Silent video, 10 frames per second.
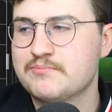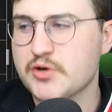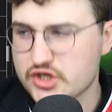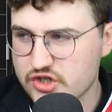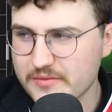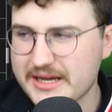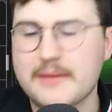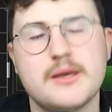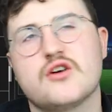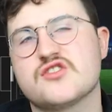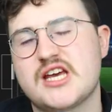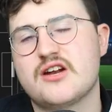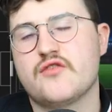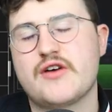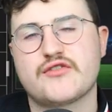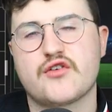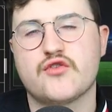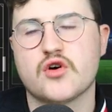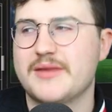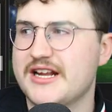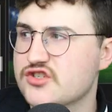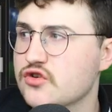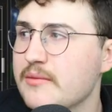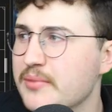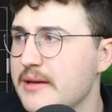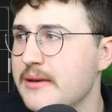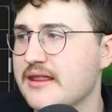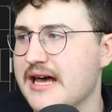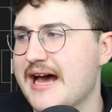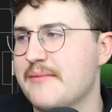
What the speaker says: But Stuart McKinney got sent off after 4 minutes. So I'm blaming that.